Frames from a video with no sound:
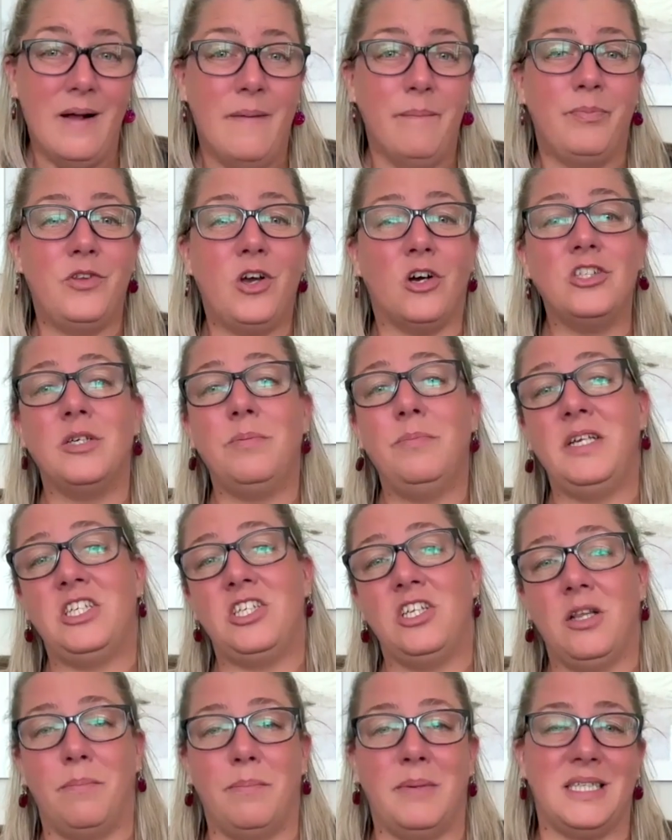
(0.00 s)
not to
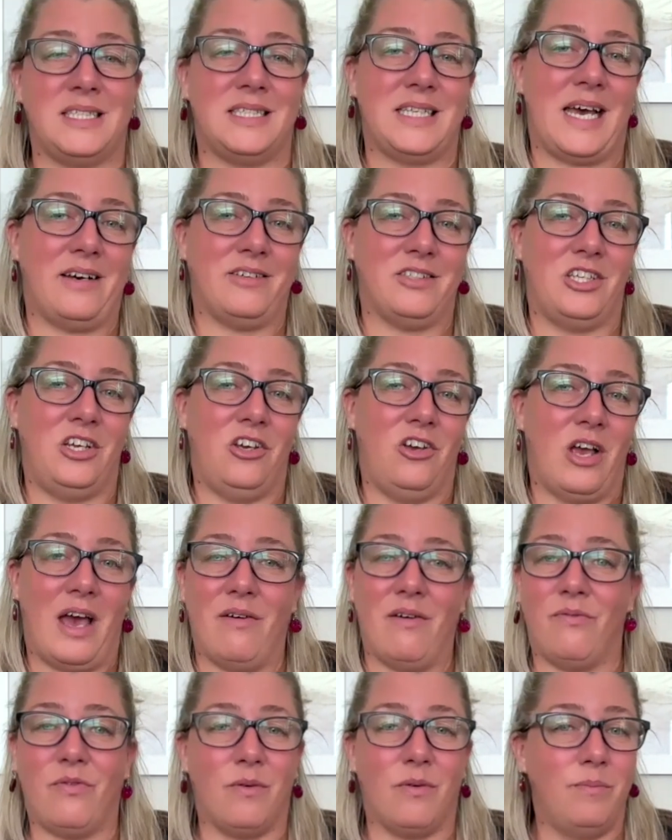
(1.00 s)
mention the missed sales that you
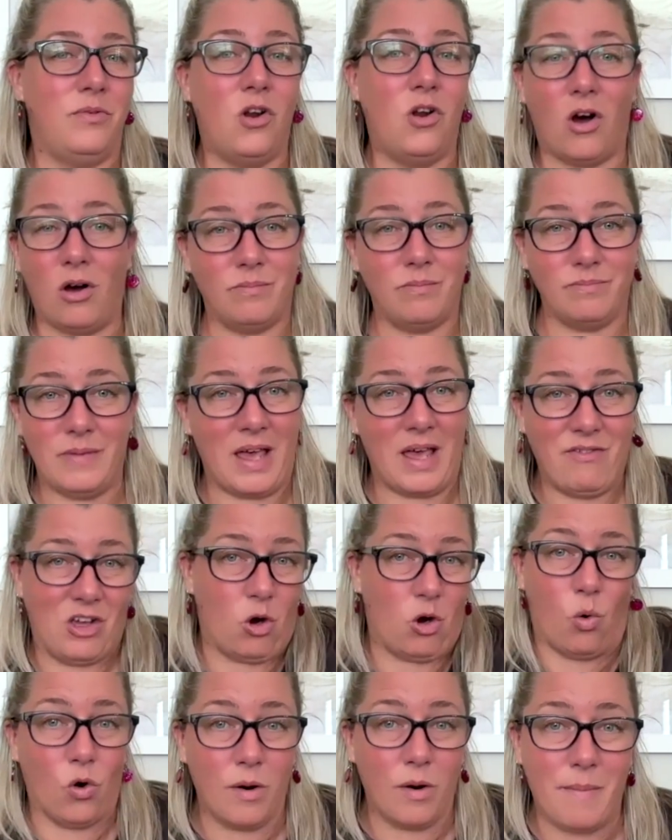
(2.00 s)
have from not having
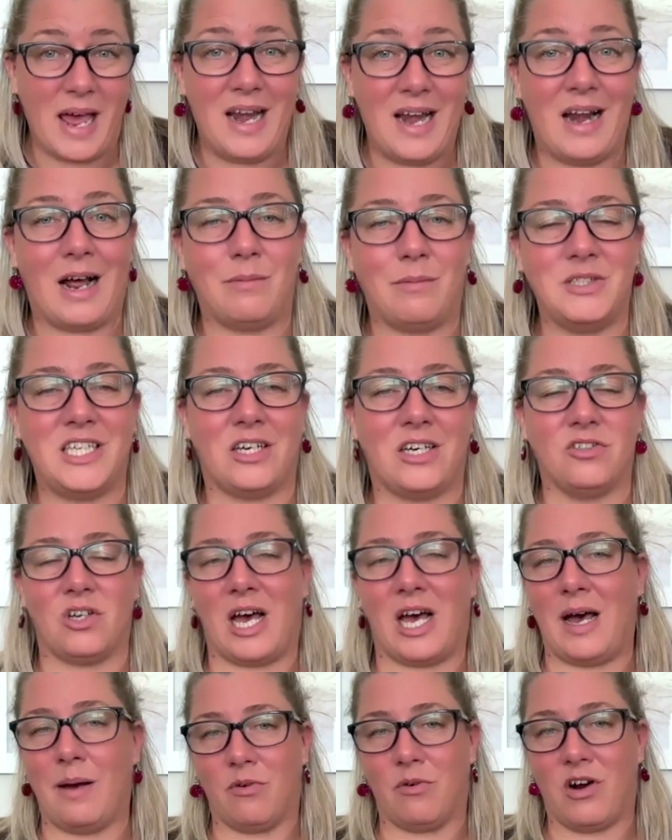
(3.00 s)
automated upsells or
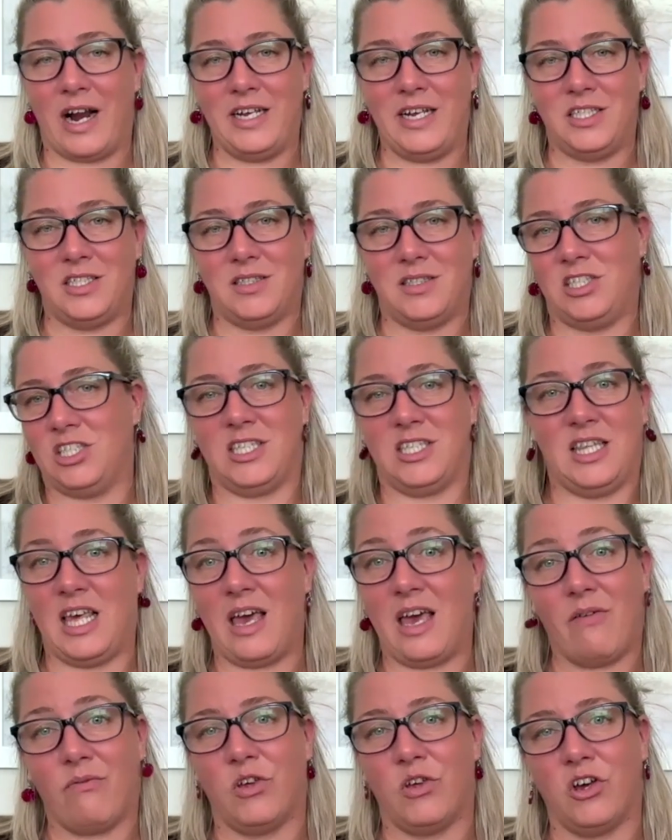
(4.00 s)
upgrades just
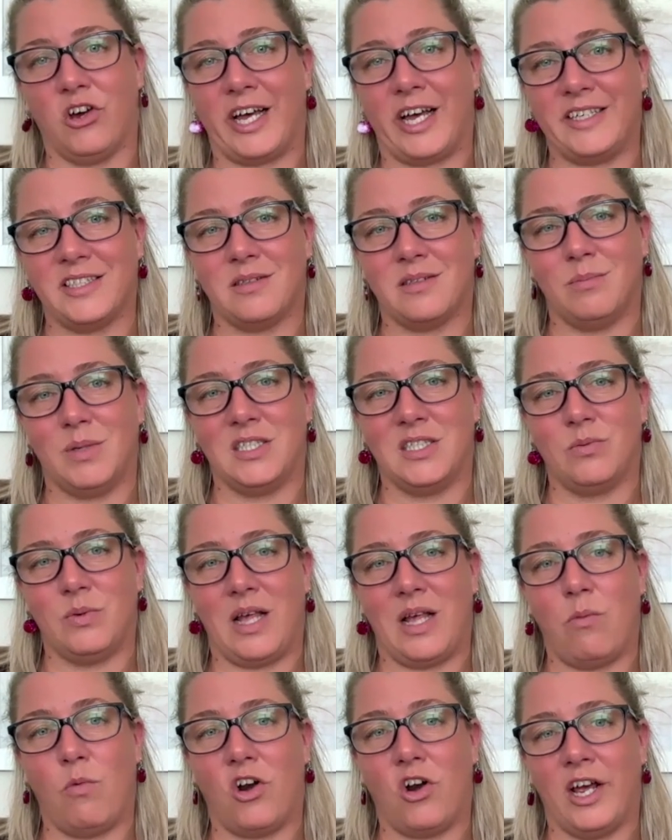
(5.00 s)
there for your customers when they
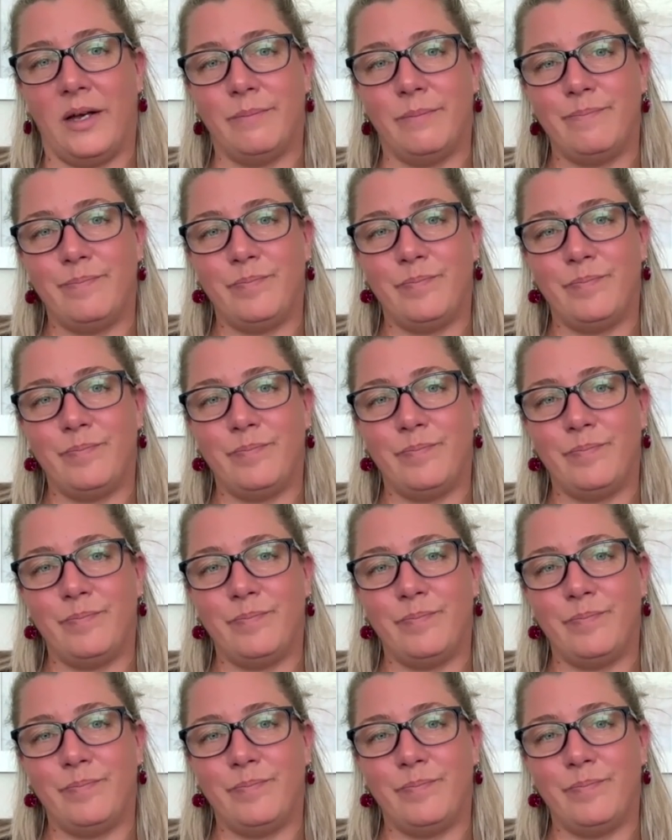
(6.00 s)
want it.